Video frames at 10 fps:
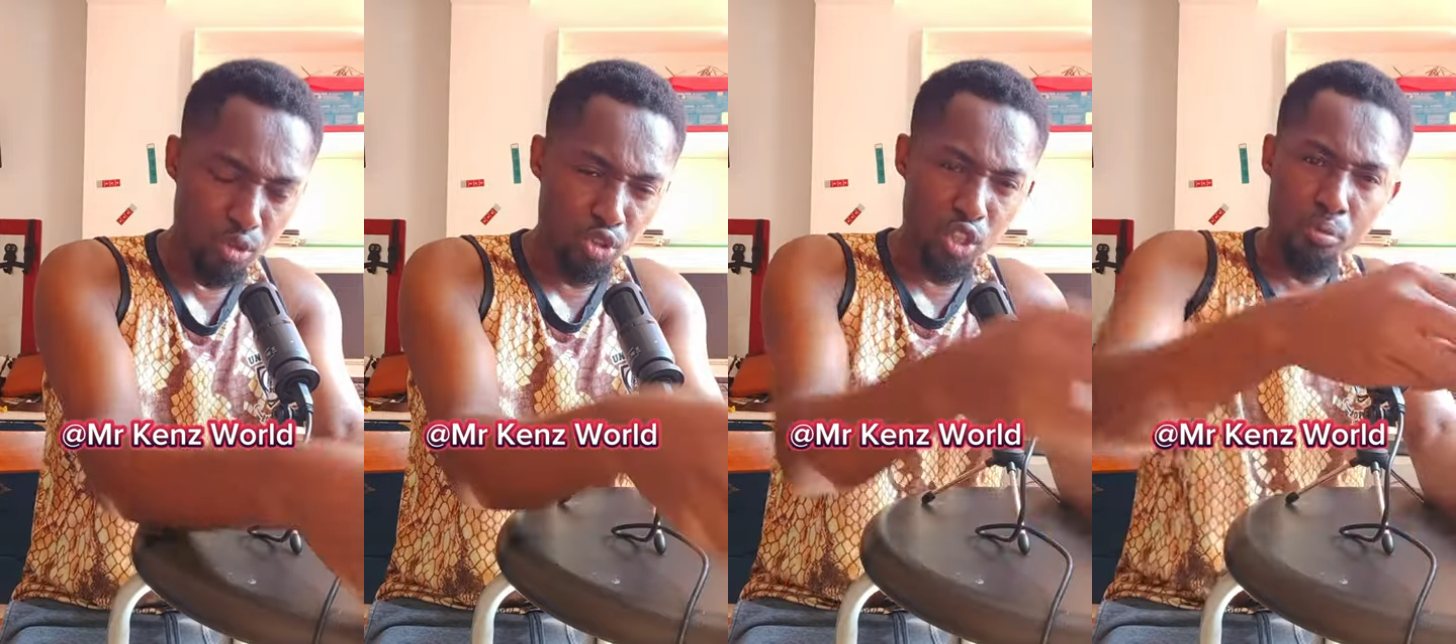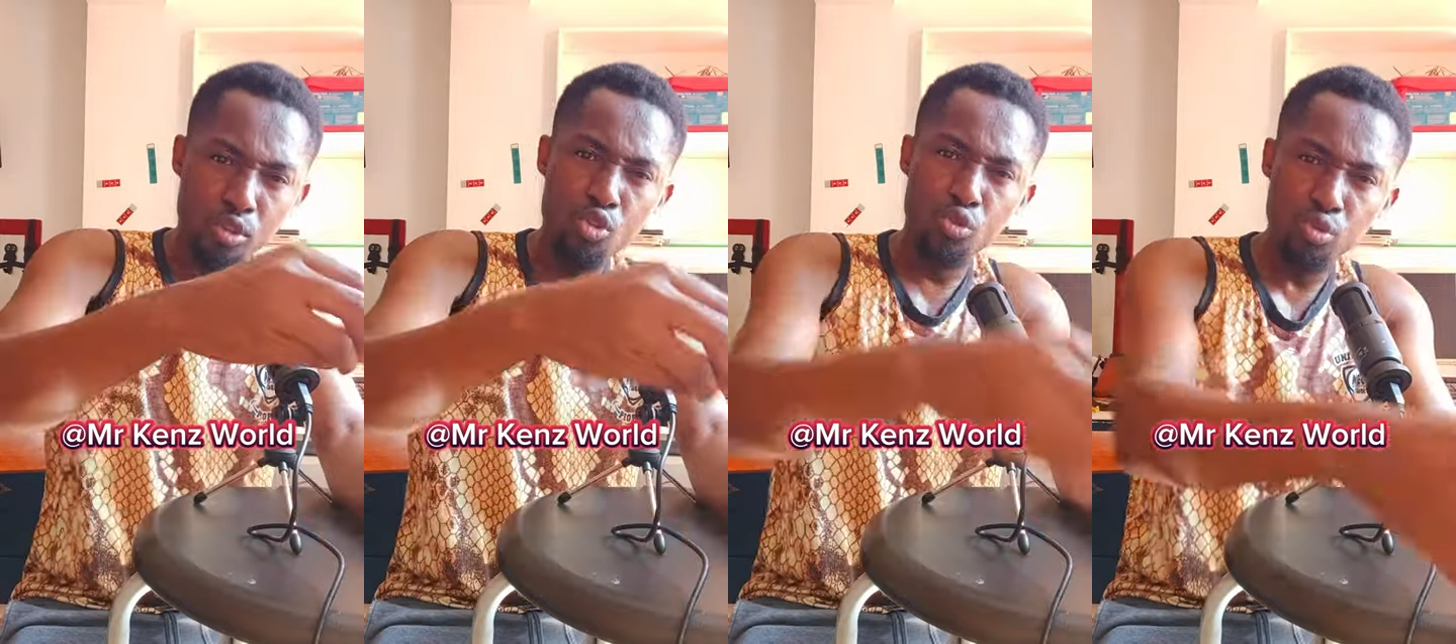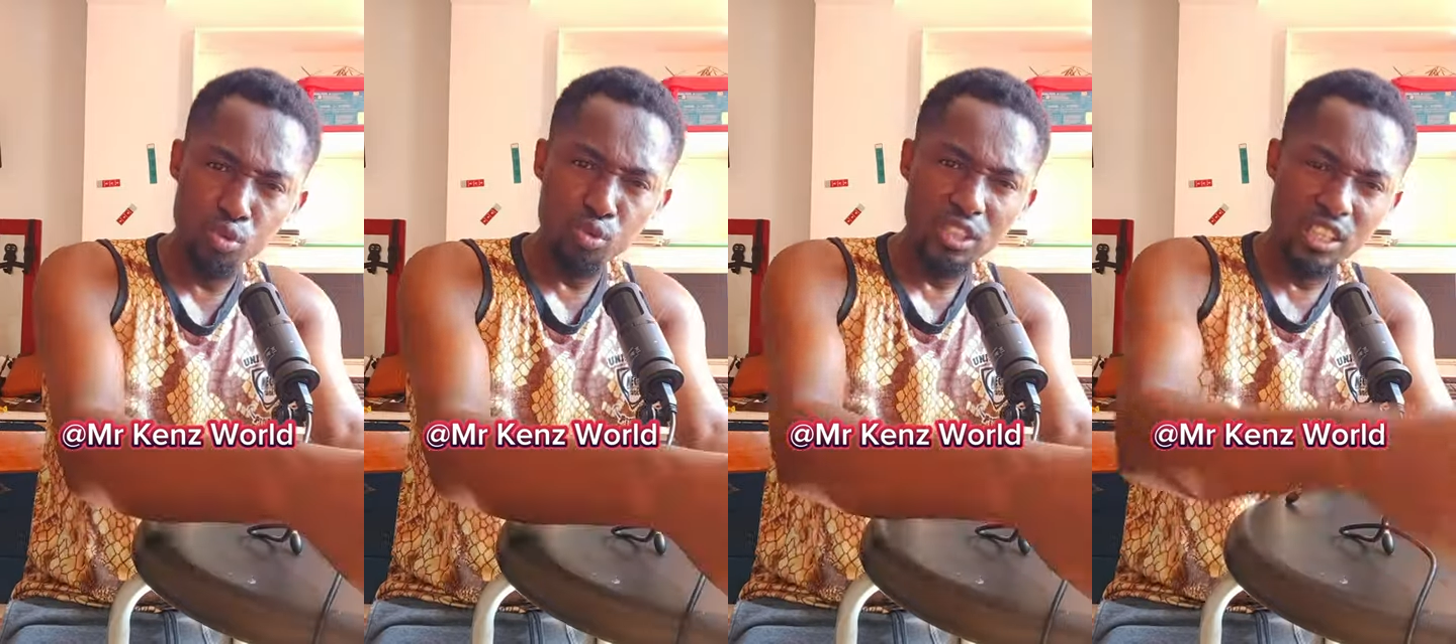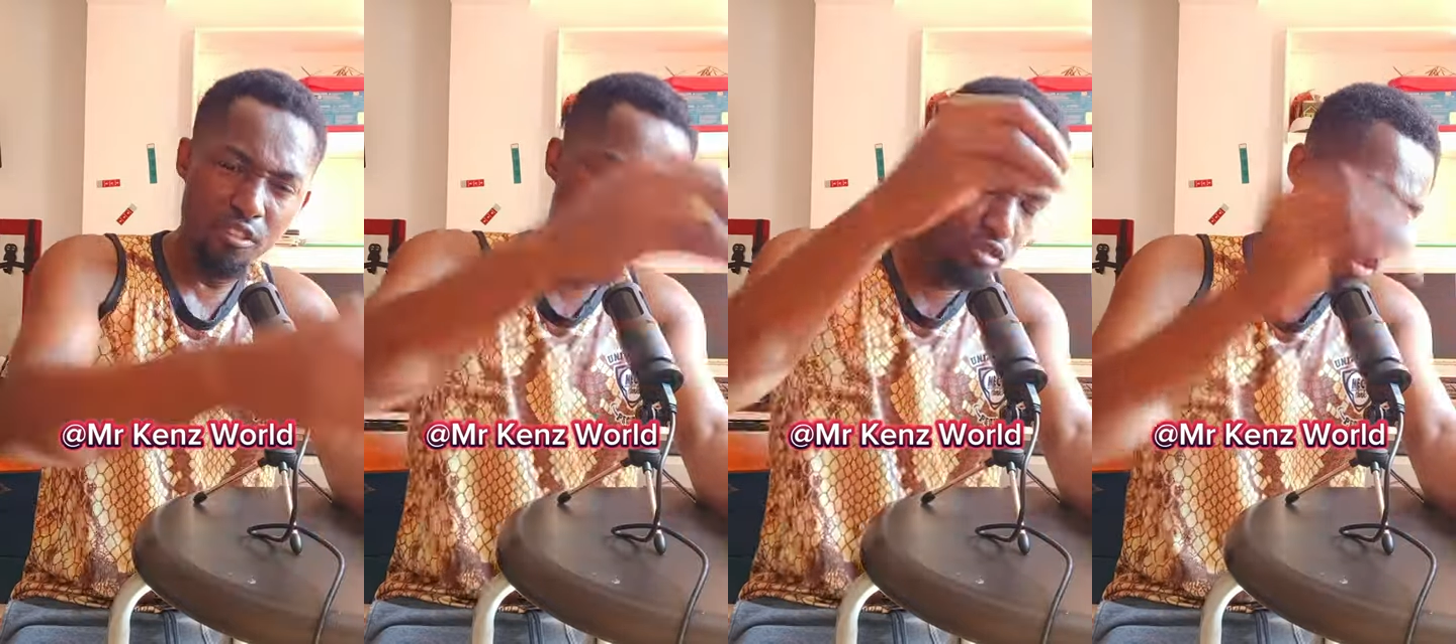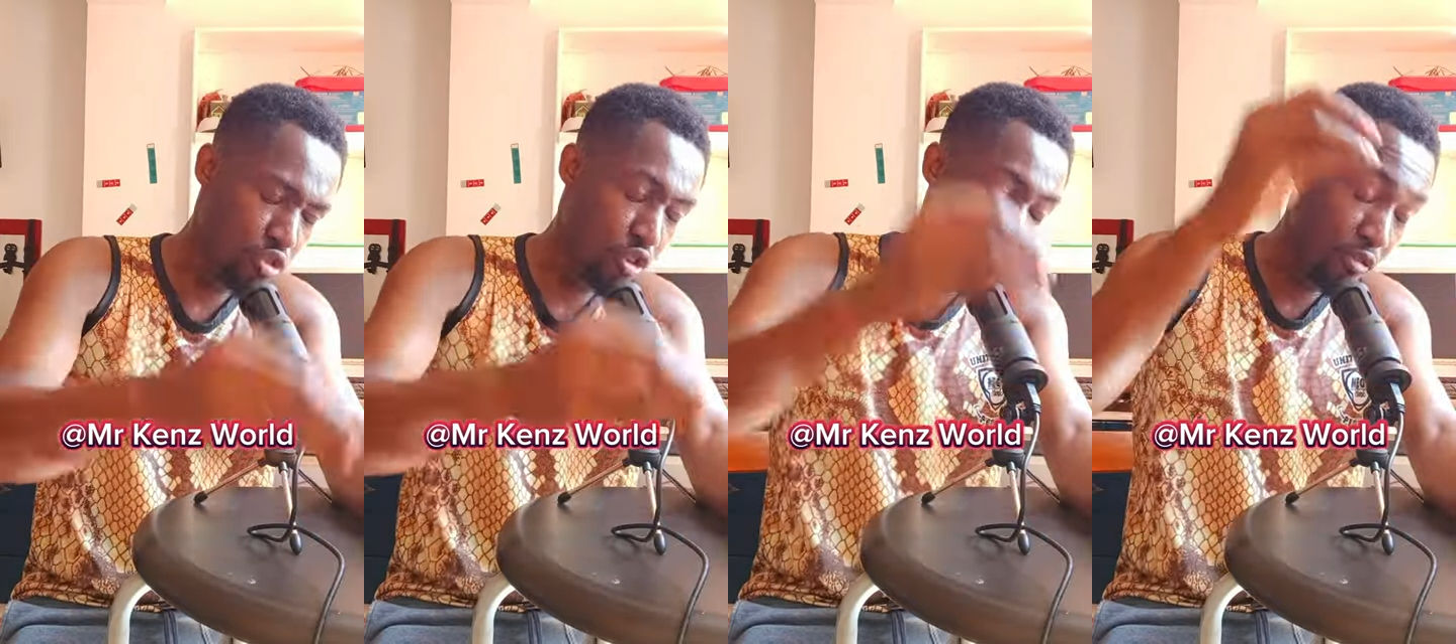to substitute the
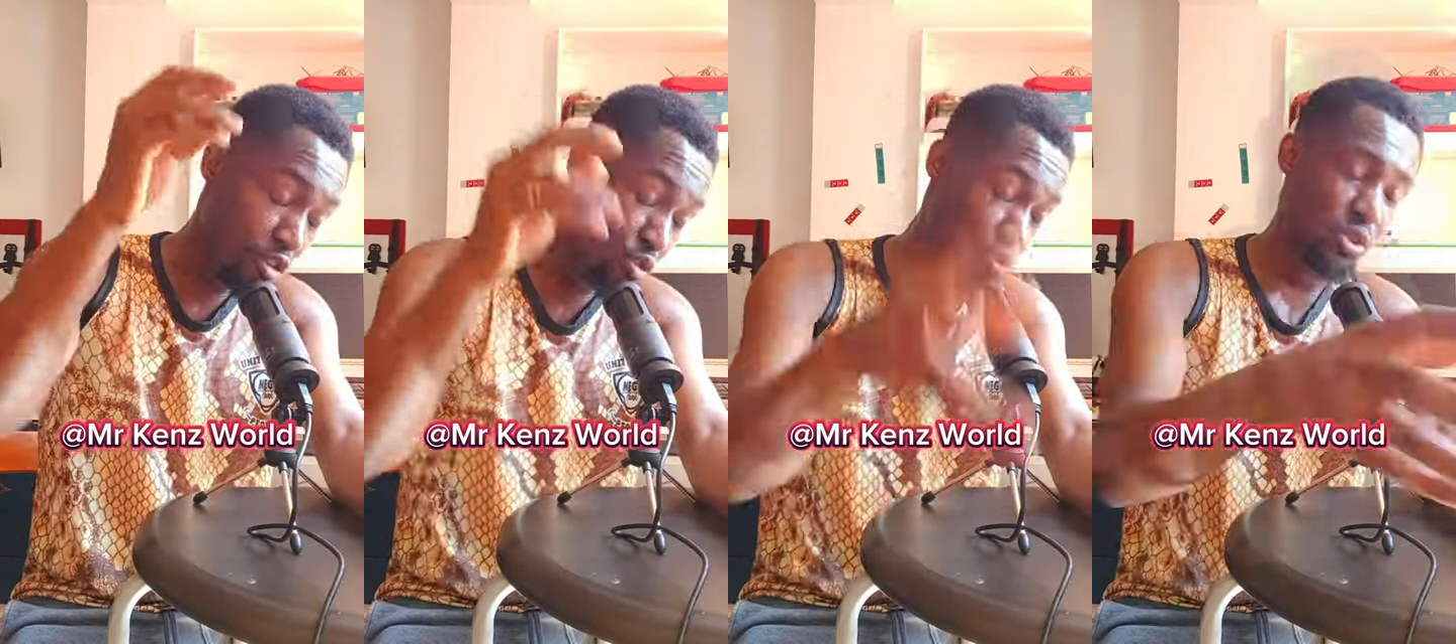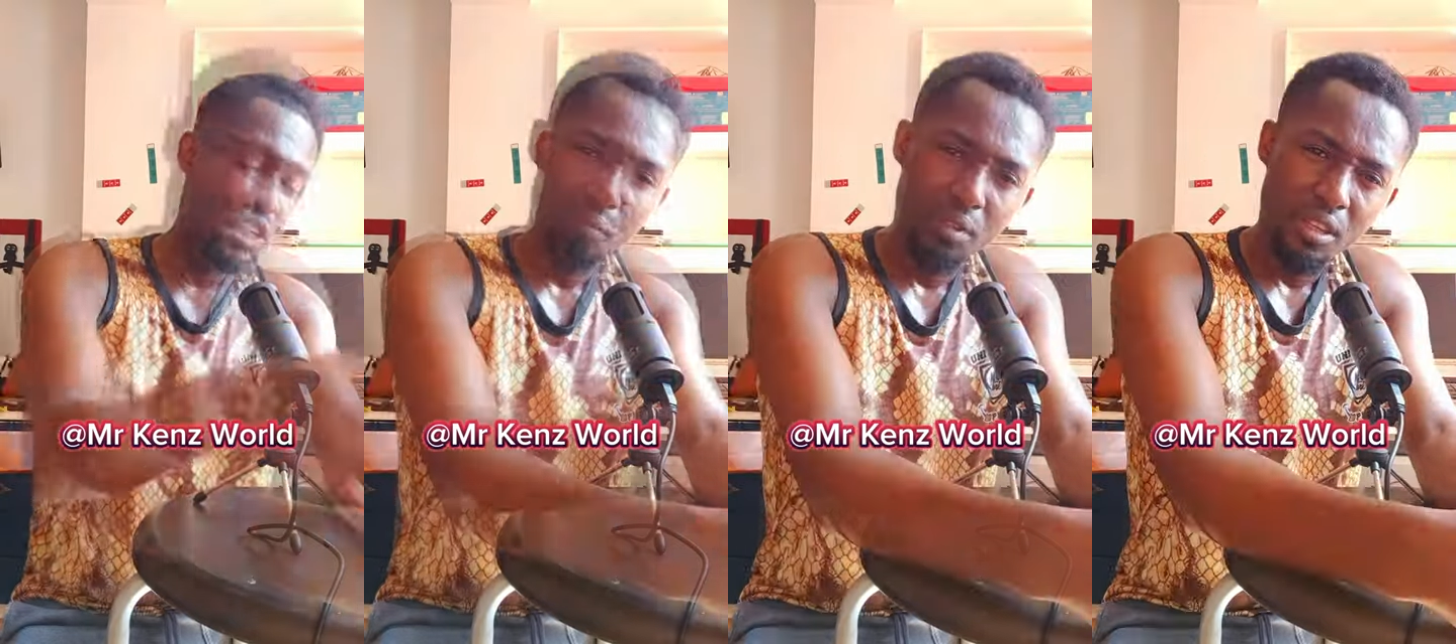future of your children?